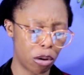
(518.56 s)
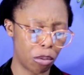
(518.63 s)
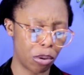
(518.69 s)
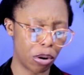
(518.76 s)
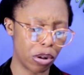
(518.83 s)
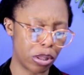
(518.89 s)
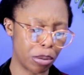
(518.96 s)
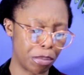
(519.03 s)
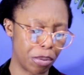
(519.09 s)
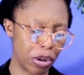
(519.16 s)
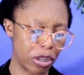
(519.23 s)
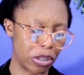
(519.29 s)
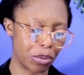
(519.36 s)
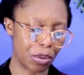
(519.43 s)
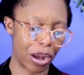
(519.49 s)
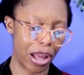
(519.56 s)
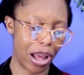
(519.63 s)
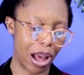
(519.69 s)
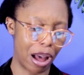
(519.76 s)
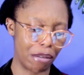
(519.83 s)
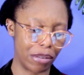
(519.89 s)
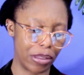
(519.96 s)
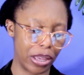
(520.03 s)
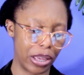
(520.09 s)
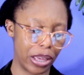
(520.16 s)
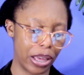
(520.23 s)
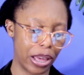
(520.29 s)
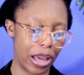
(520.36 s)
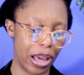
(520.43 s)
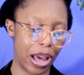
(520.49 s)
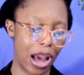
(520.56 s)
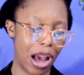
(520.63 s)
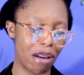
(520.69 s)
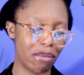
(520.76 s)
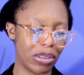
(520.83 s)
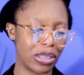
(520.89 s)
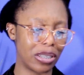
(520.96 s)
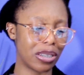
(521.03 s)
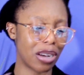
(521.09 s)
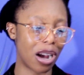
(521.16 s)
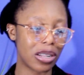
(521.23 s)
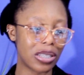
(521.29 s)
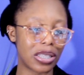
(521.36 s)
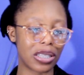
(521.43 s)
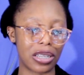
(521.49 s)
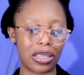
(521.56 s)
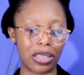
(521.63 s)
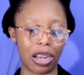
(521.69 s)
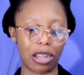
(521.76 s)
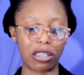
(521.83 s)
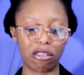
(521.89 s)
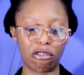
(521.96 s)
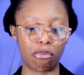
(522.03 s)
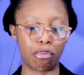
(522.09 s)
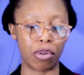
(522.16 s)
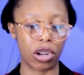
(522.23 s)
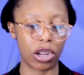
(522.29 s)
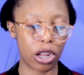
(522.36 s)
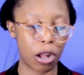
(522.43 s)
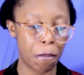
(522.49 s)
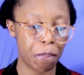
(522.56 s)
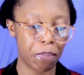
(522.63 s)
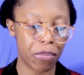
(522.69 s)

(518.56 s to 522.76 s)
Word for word: What other book do I have here? I have tons and tons of books.